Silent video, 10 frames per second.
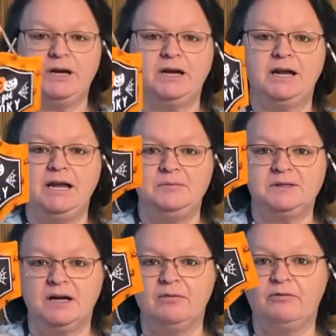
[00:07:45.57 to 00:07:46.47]
could keep
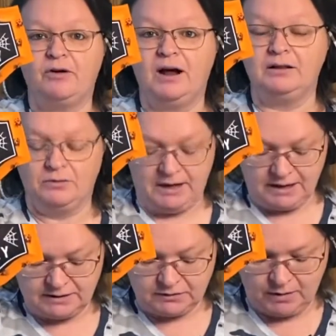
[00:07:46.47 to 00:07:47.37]
some for
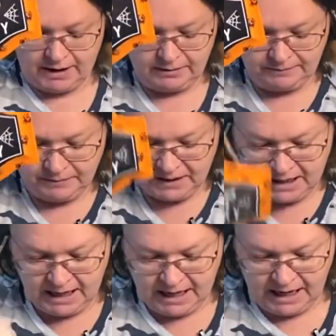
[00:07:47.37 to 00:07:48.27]
Halloween as well.
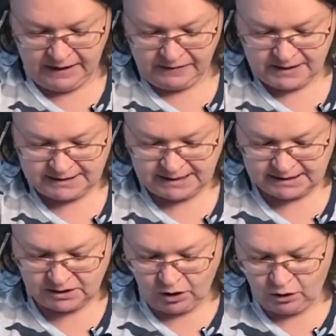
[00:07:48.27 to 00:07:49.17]
And this
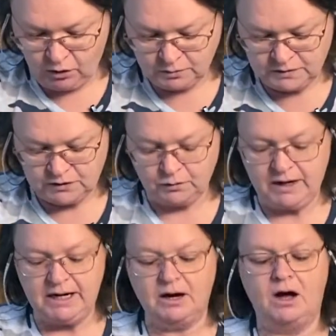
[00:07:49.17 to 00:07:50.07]
says Home
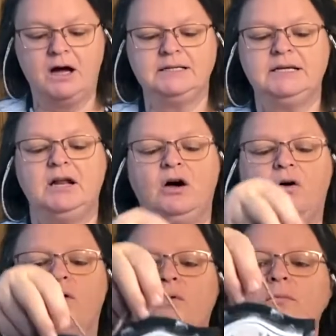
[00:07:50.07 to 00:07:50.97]
Sweet Haunted
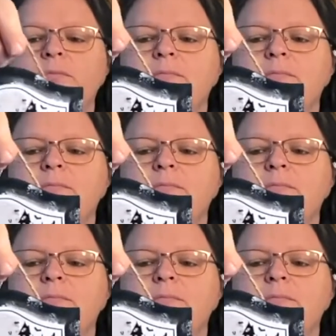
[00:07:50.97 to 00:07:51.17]
Home.